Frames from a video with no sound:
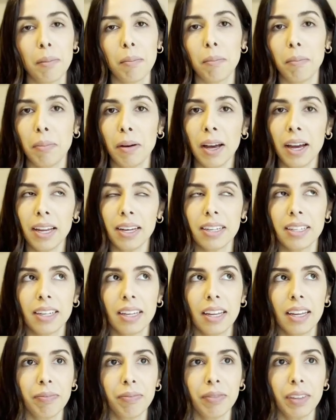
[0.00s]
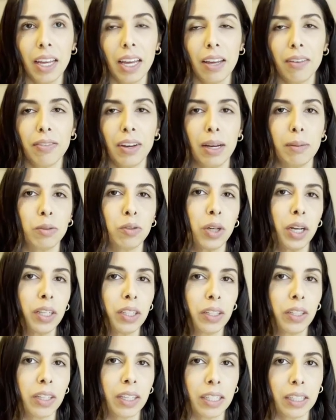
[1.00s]
But if I'm trying to
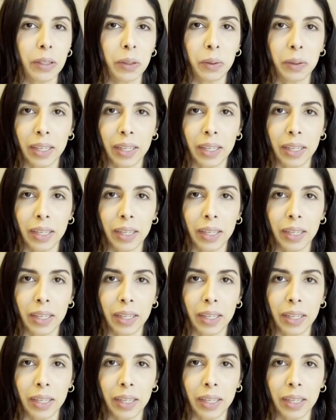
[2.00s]
look a little